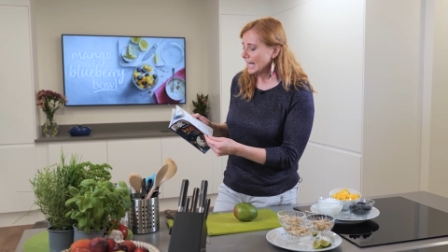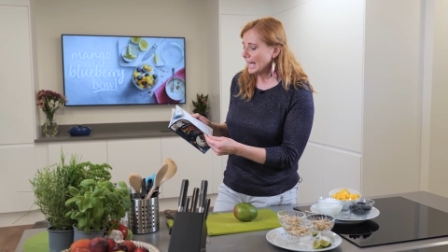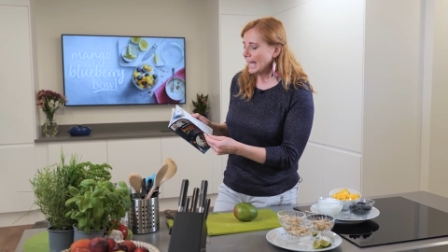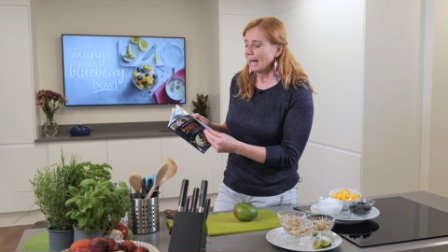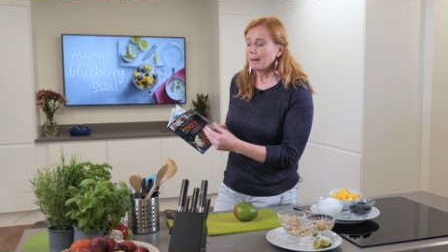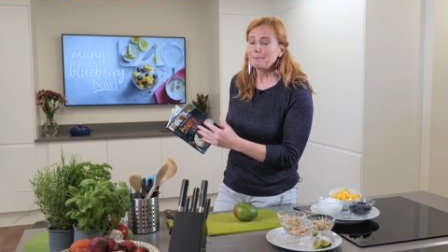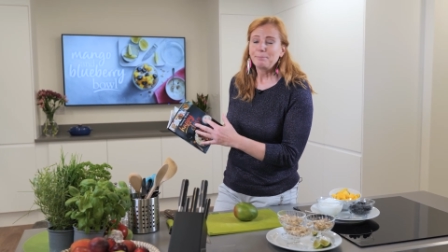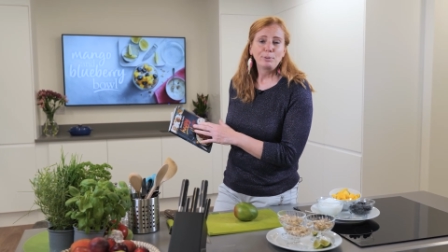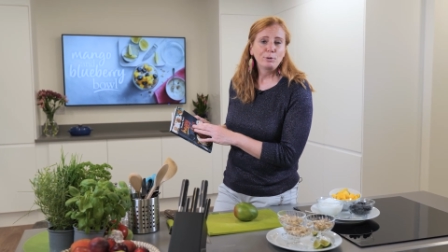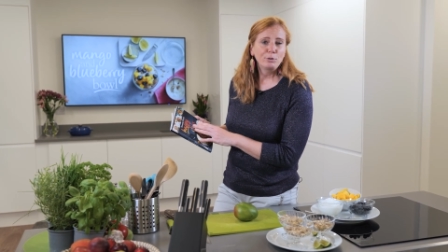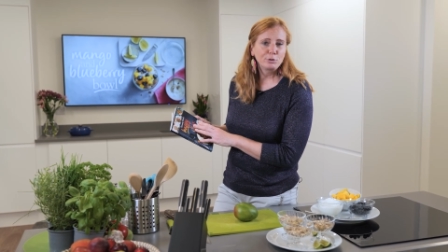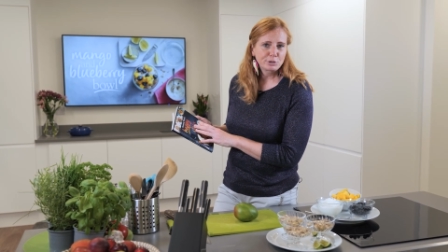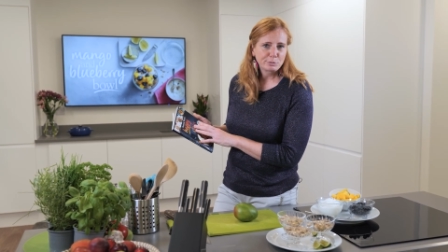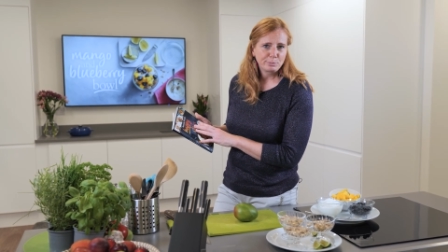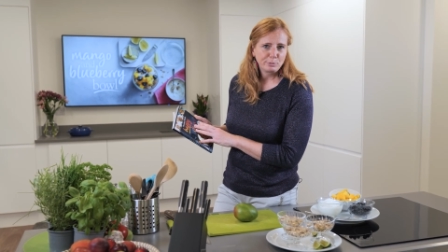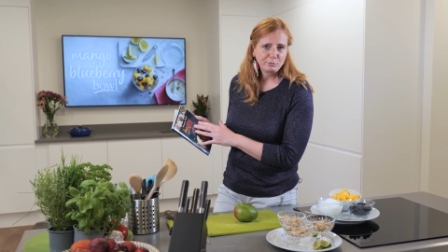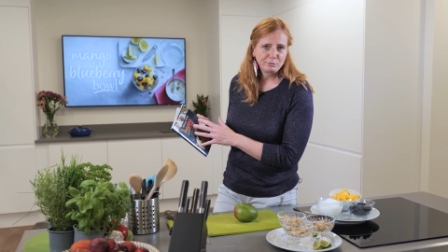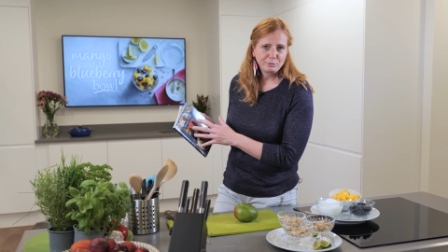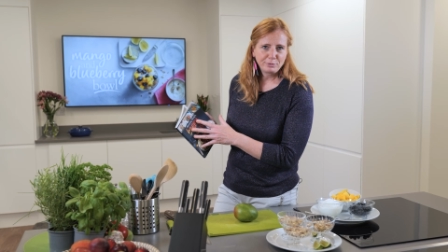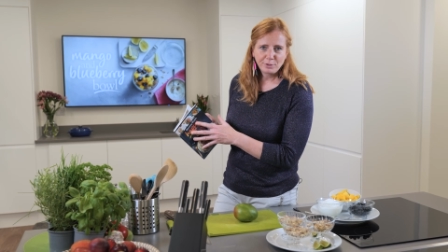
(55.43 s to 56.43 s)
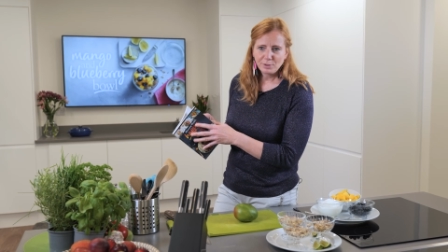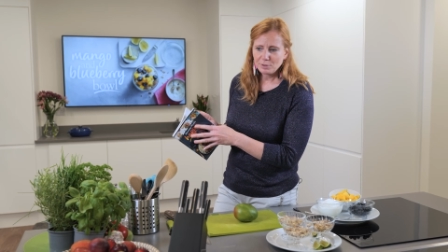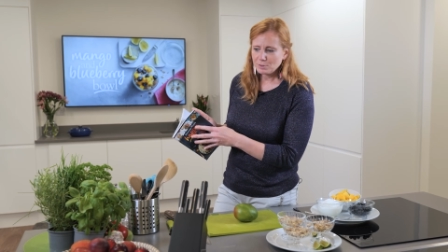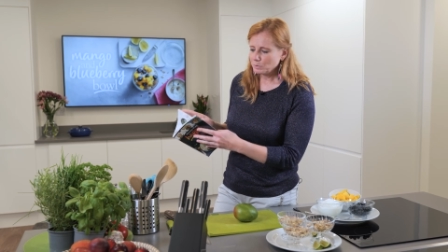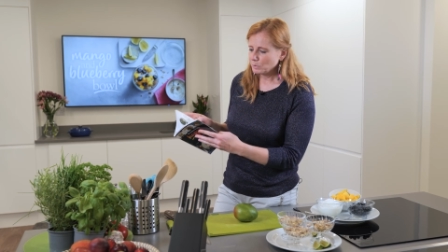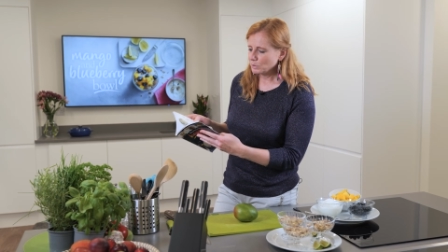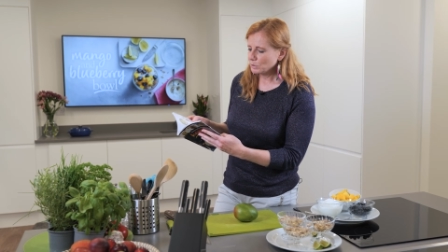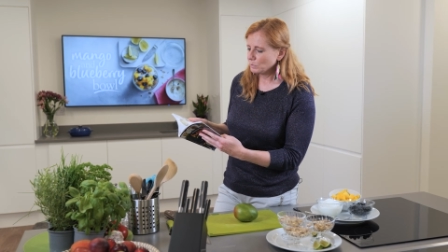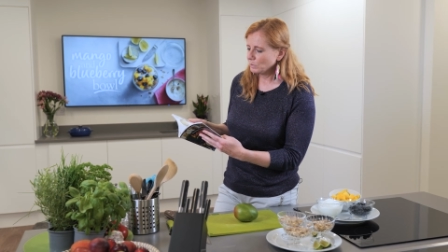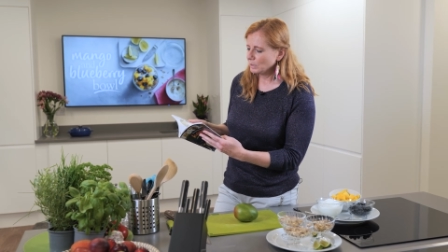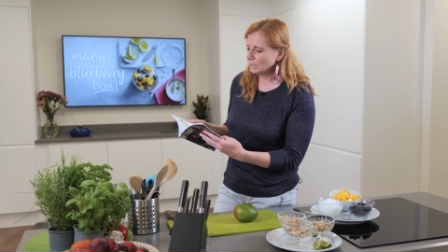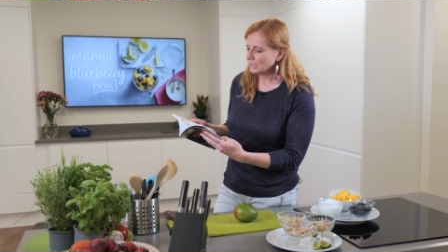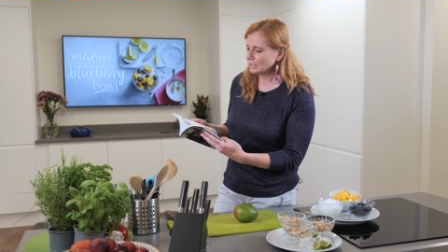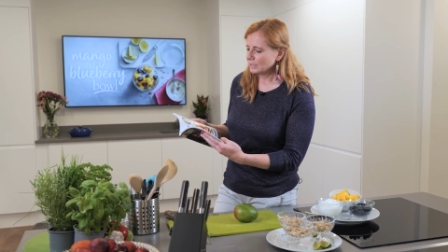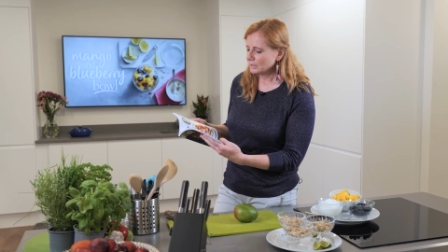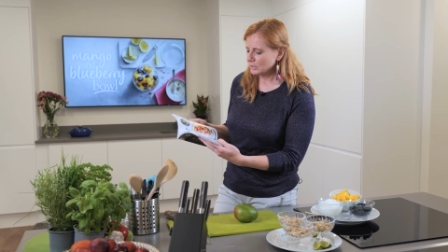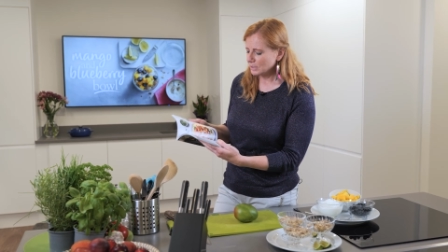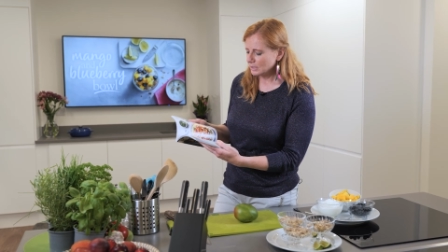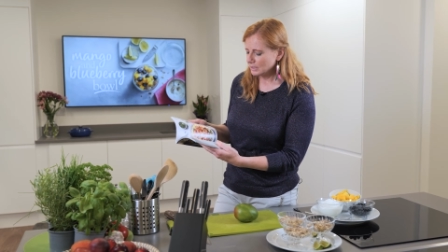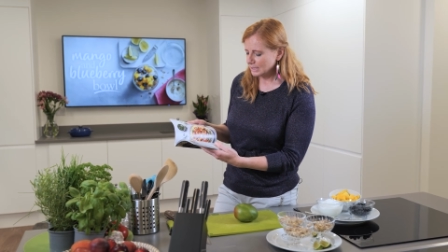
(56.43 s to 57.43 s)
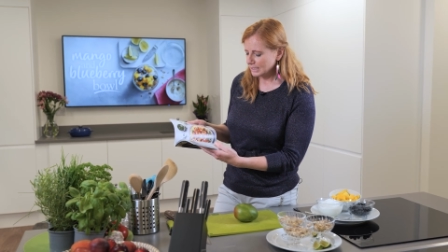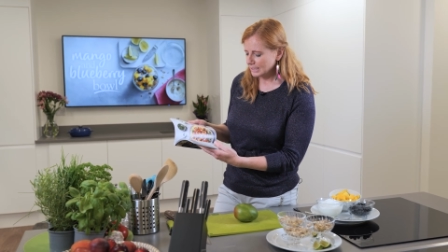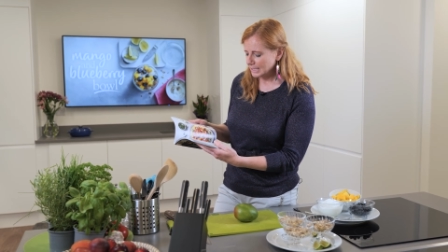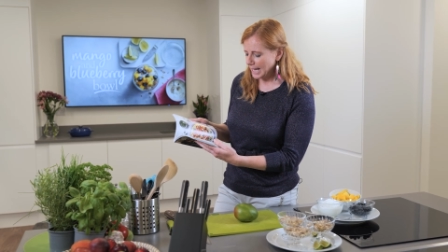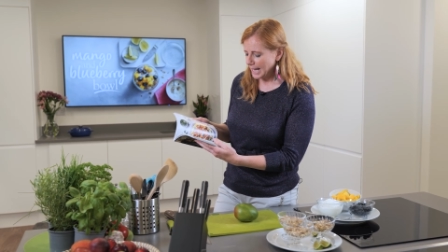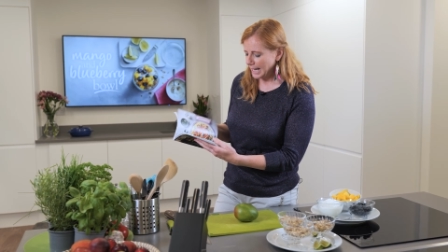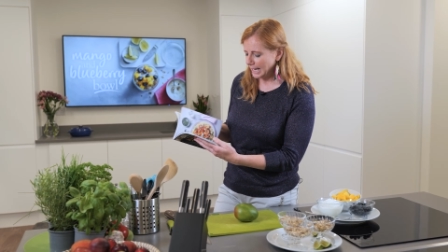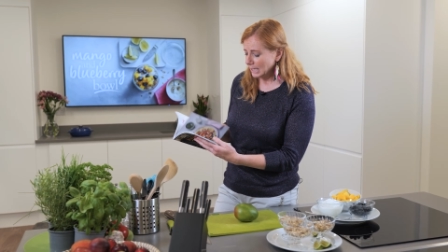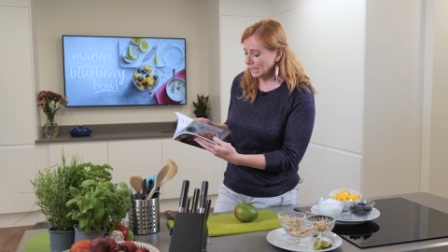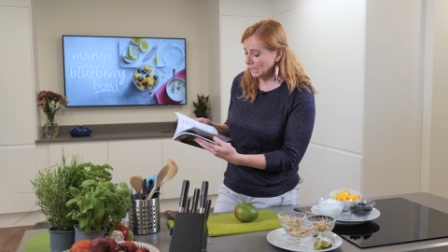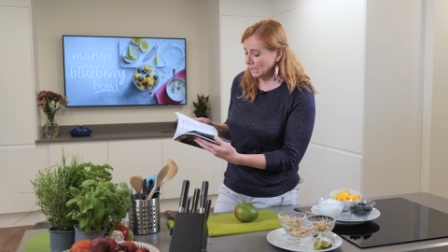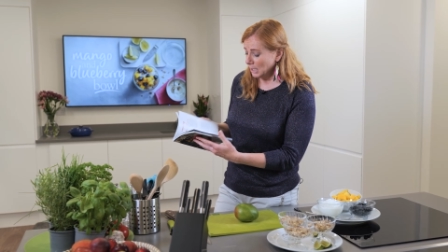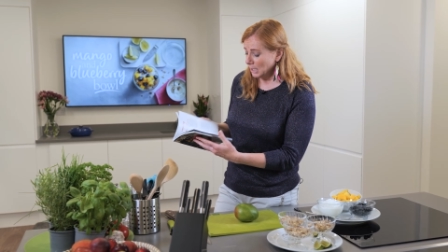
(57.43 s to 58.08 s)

and portable foods, which we're going to do today.